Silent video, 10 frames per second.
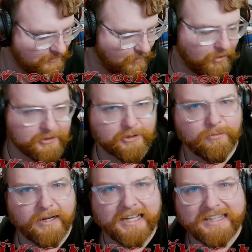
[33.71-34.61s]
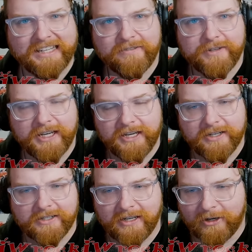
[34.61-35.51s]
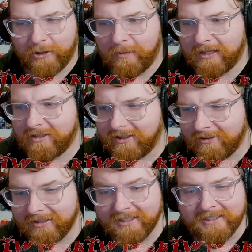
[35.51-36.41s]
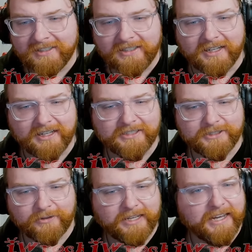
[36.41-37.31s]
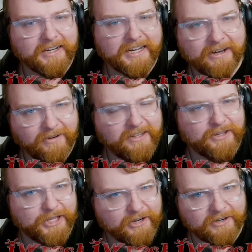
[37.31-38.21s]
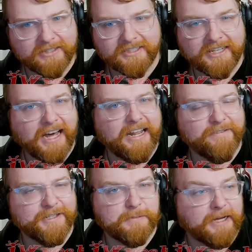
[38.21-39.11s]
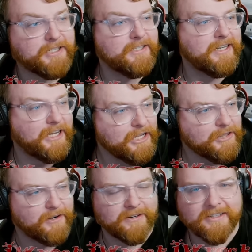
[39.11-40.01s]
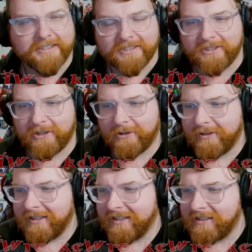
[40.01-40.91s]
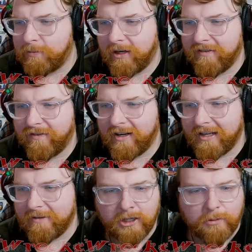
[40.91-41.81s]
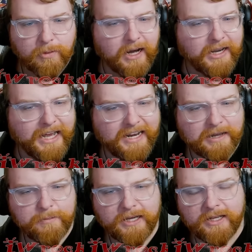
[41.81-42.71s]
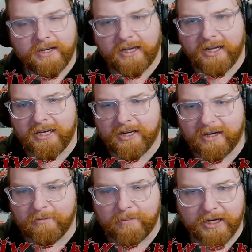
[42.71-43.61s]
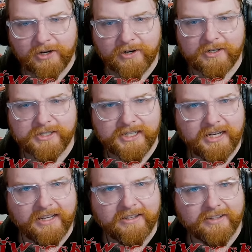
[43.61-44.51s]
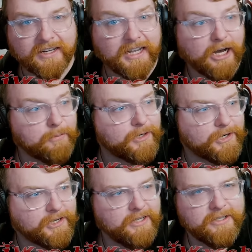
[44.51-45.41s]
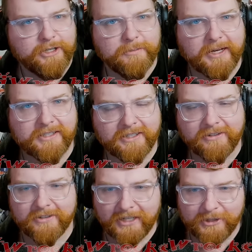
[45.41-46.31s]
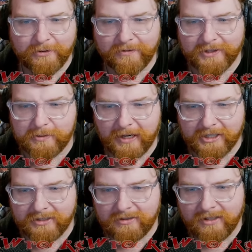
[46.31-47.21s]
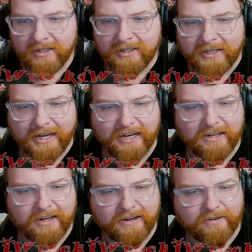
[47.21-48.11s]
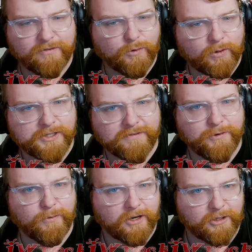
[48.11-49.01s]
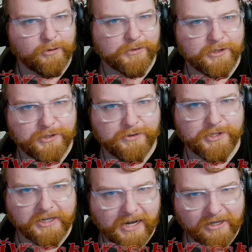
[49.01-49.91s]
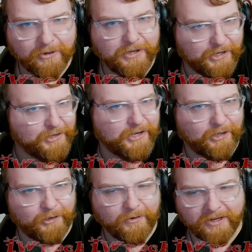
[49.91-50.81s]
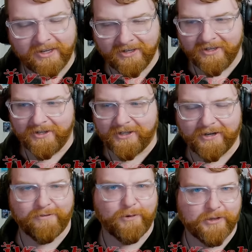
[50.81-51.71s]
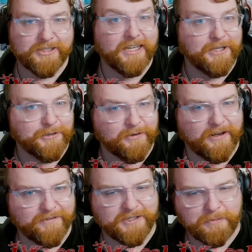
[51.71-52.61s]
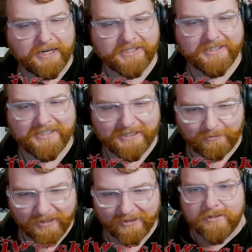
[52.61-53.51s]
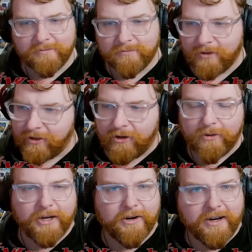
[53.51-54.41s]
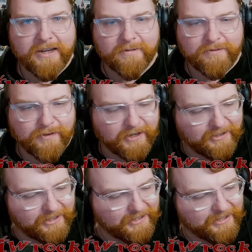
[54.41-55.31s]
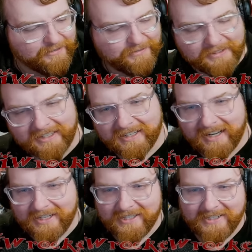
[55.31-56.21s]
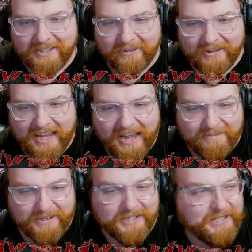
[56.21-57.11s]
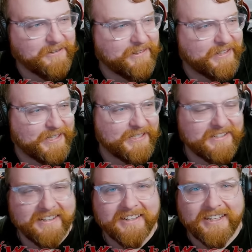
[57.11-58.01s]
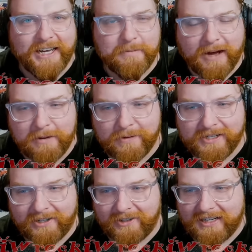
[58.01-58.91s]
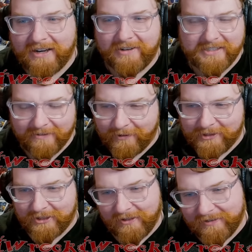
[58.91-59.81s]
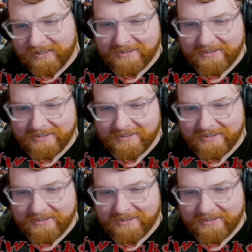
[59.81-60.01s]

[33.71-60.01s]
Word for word: Also, when I lived in the state of New Mexico, Dona Ana County there did not have inspections either. So it's pretty funny. But had I been in a bigger city like Albuquerque in New Mexico, they do have inspections. And of course, if you are closer to Chicago here in Illinois, then of course they do have inspections as well. Though here I am, funnily enough, I just don't have to deal with these in my particular counties I've always lived in.